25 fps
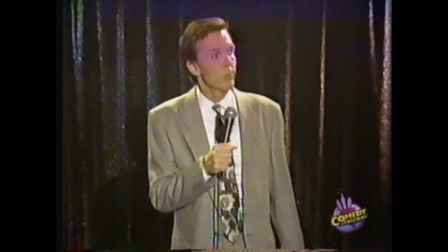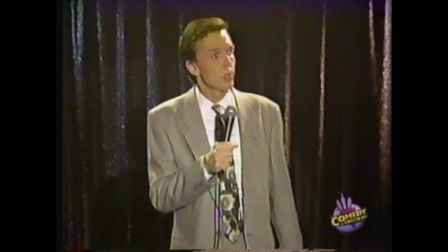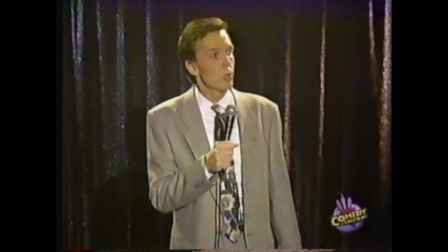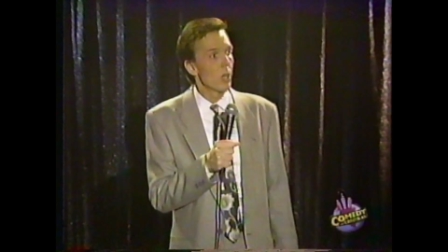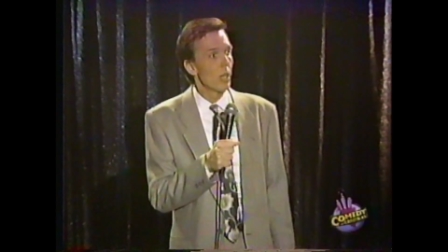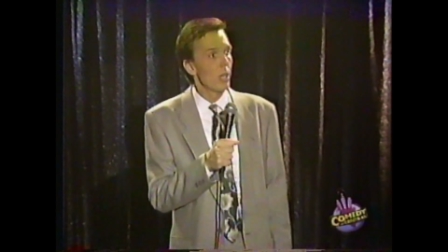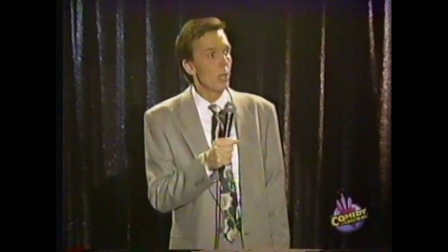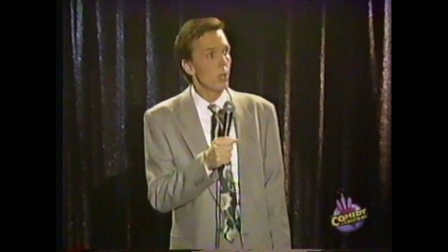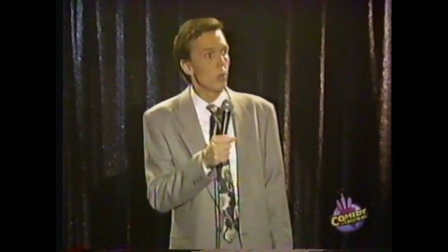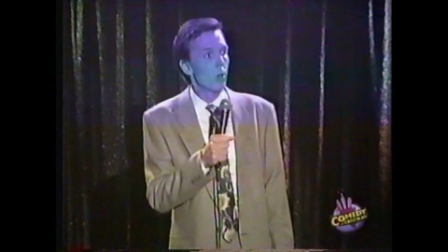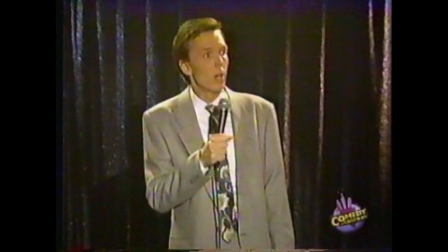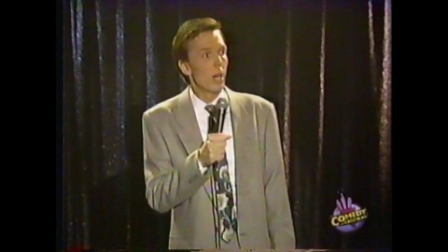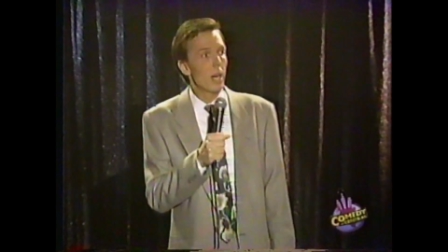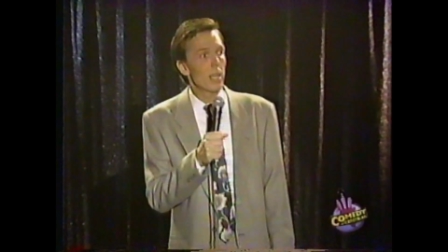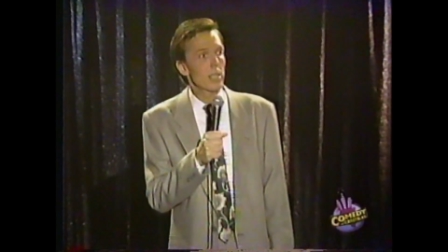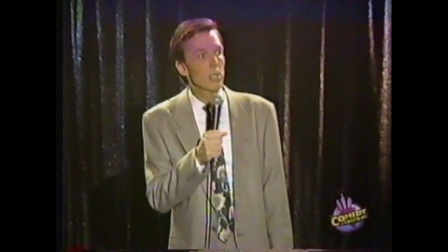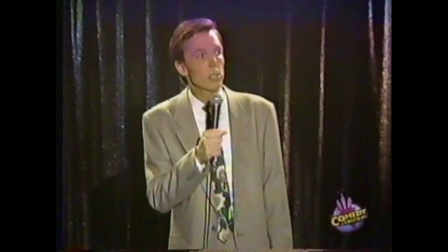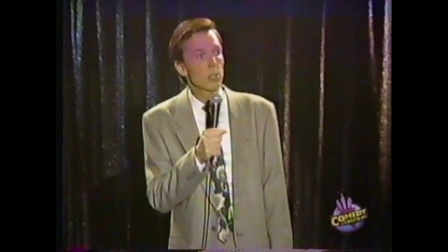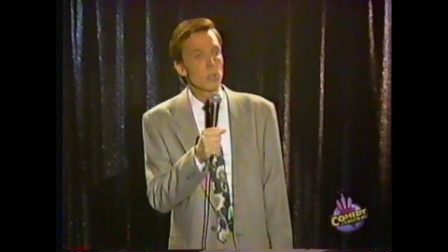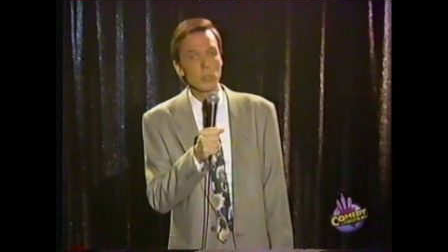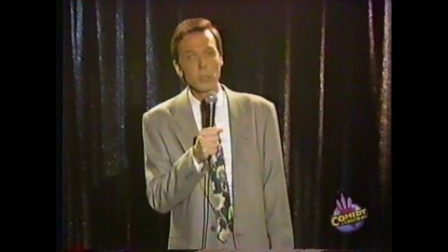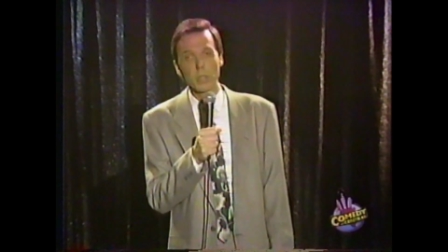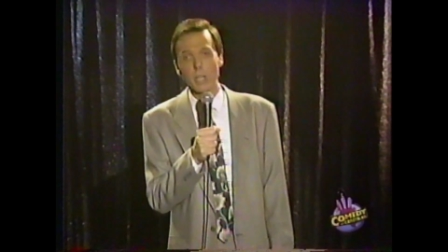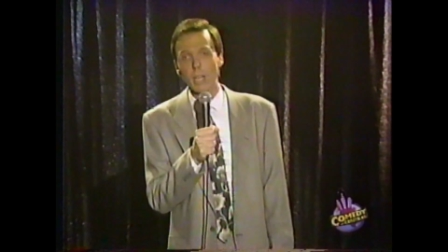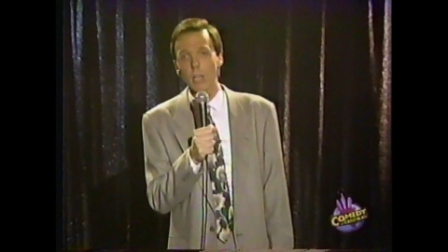trying to do a
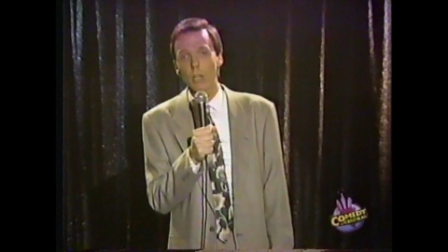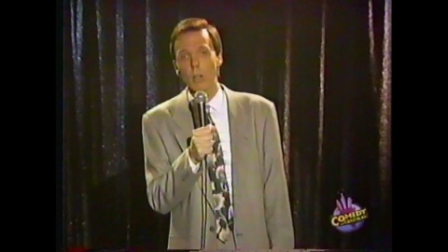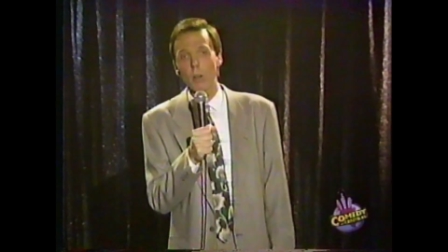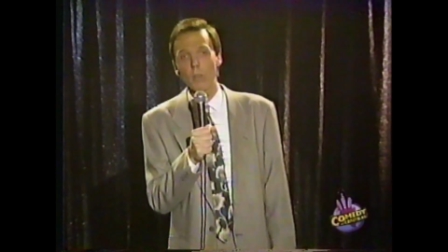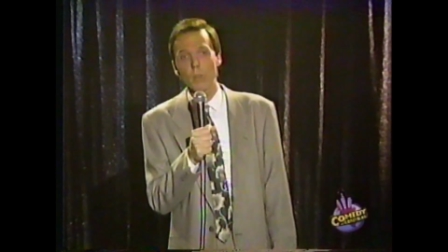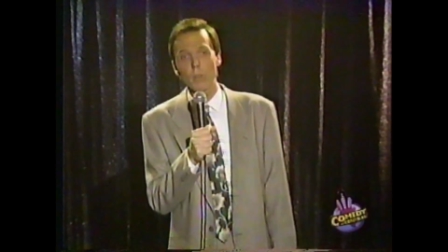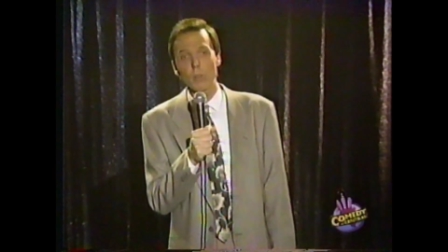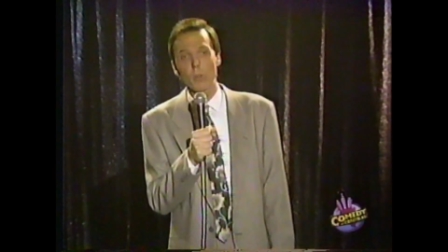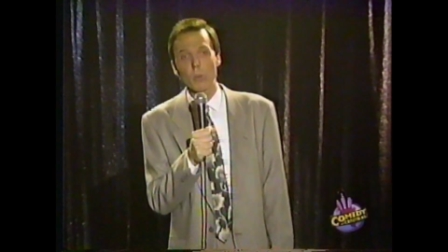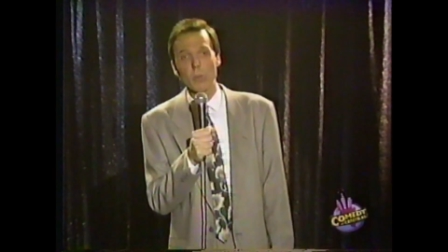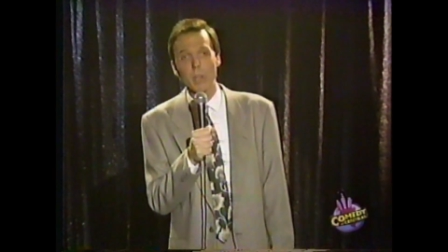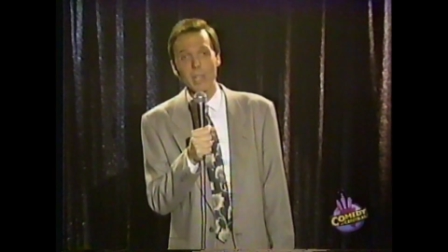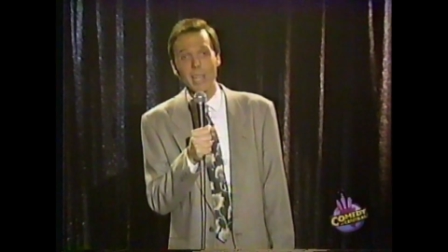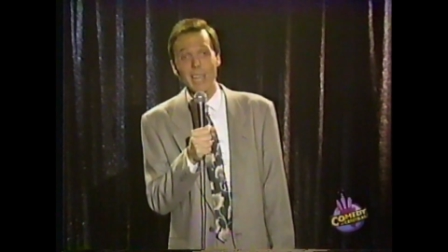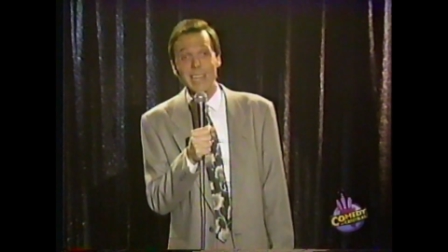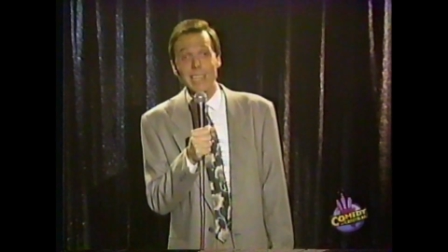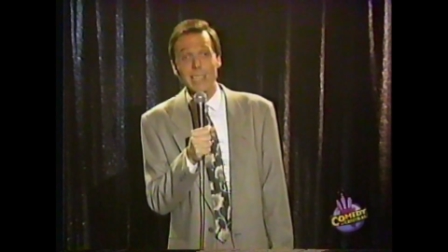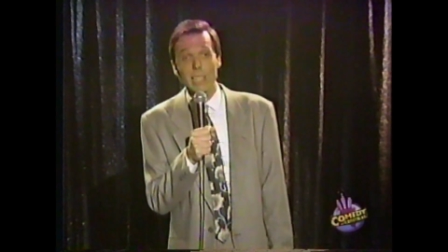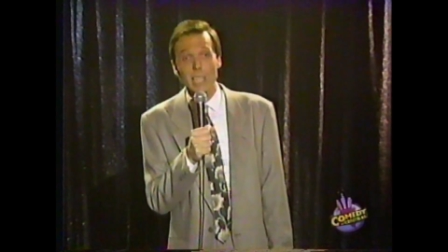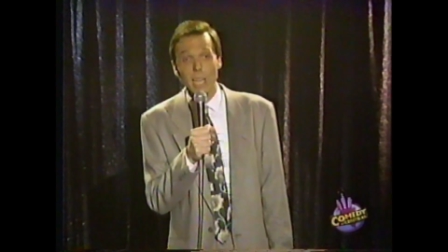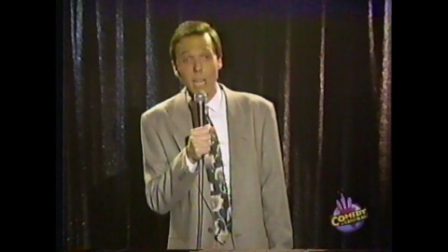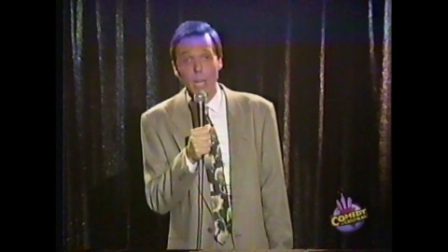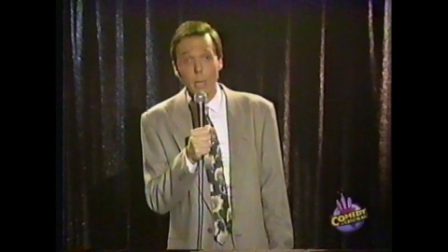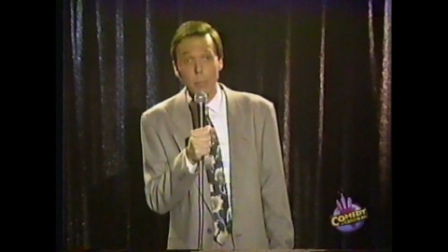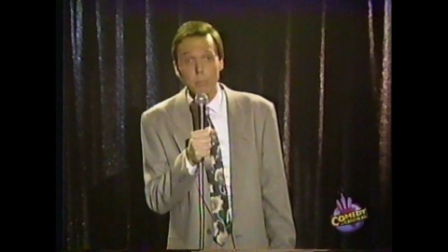hostile takeover through the
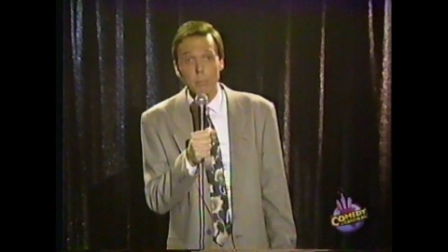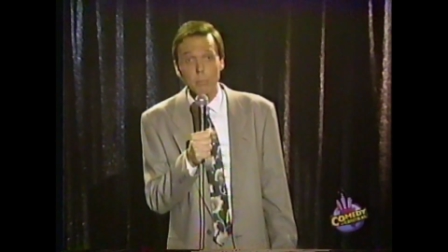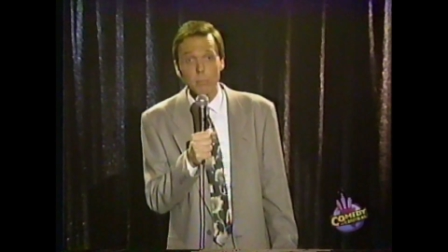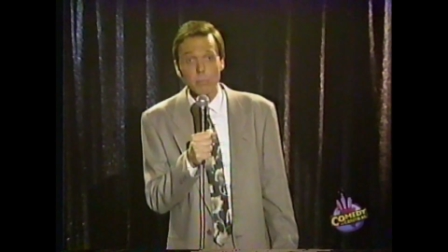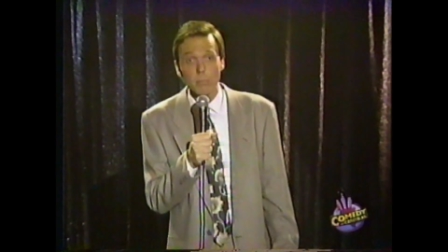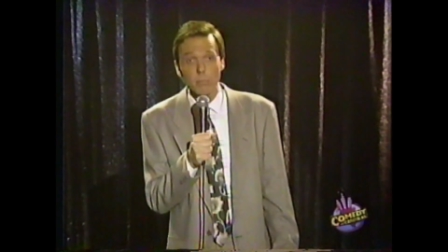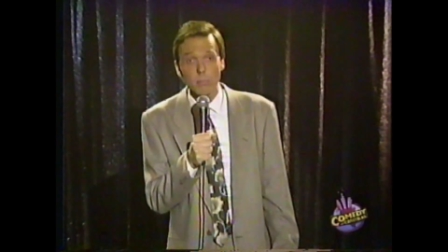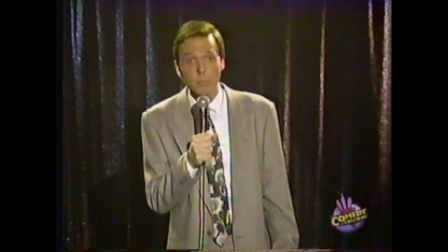ATM.